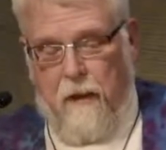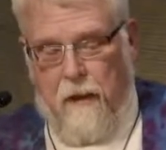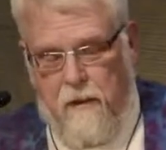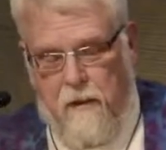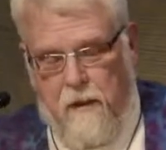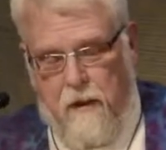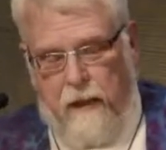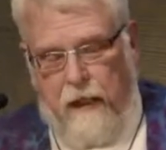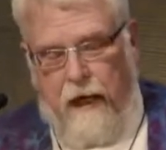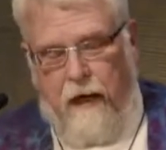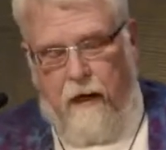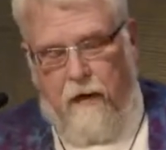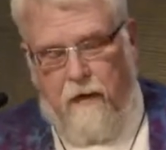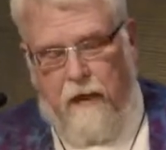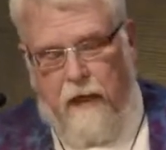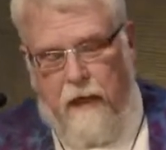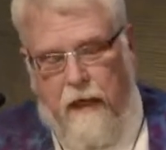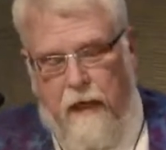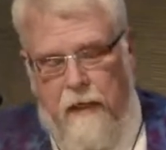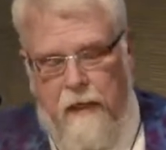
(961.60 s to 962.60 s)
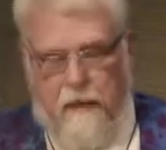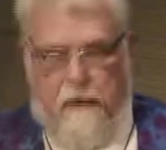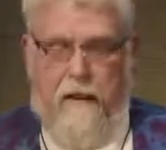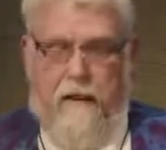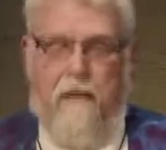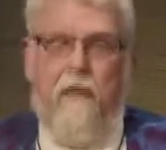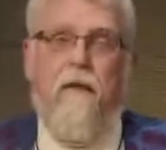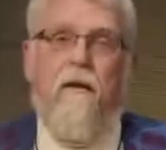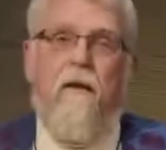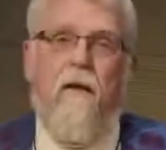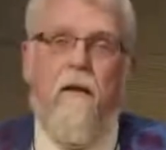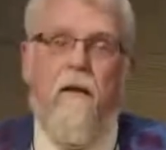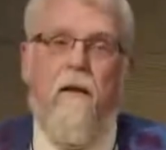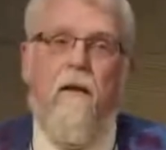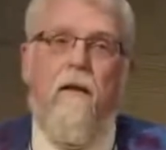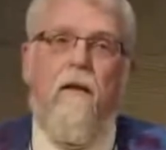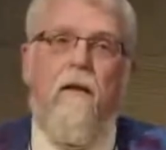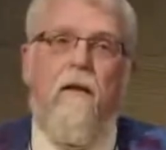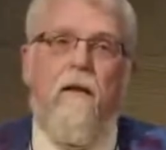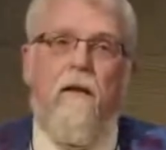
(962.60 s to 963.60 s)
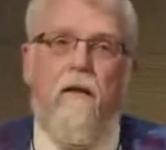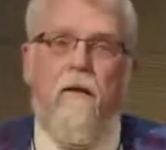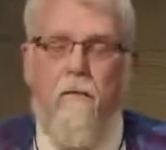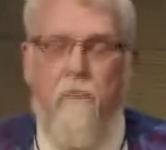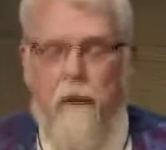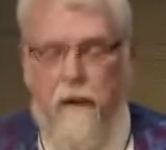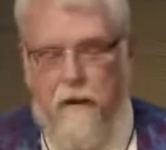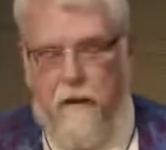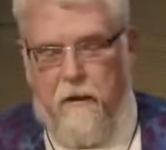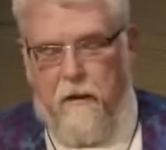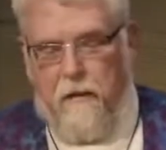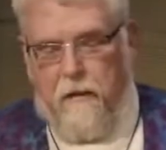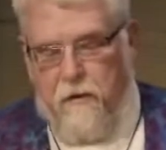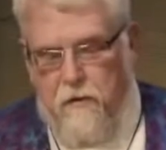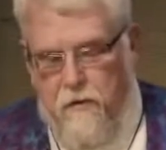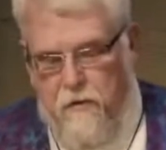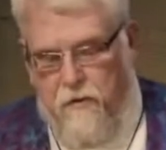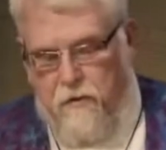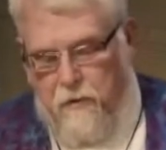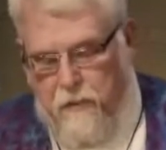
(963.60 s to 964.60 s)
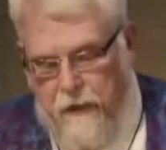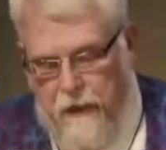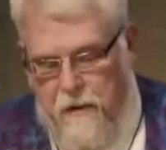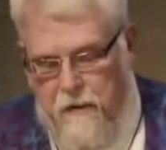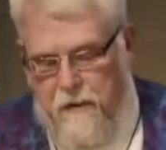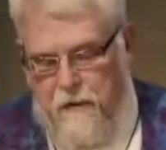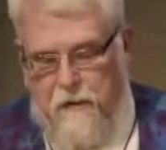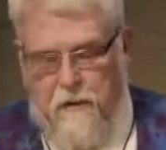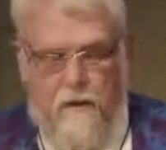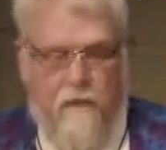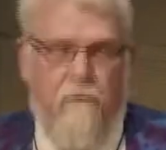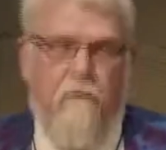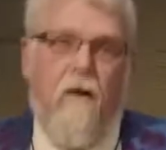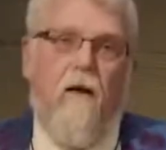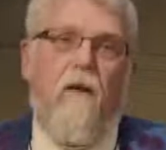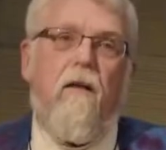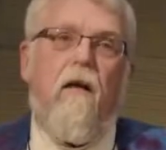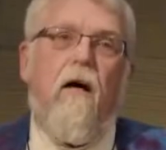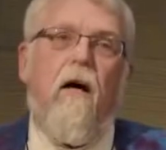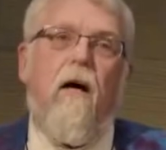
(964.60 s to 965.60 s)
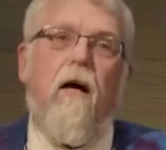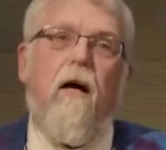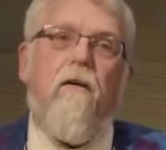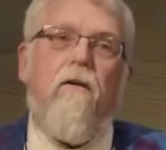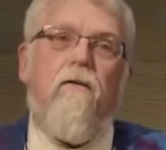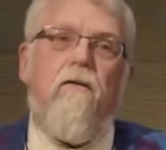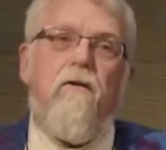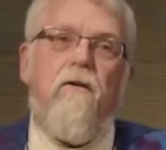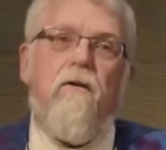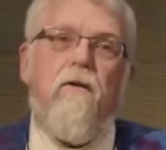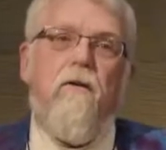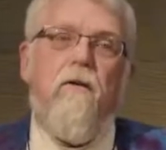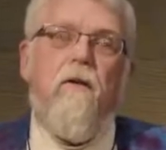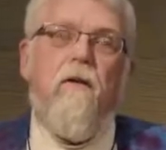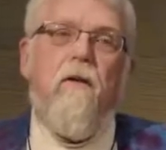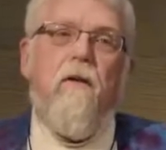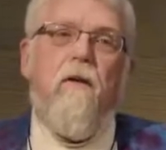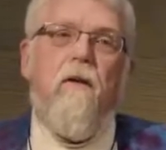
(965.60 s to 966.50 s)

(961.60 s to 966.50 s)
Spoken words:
Let us allow God in to make the distress of our lives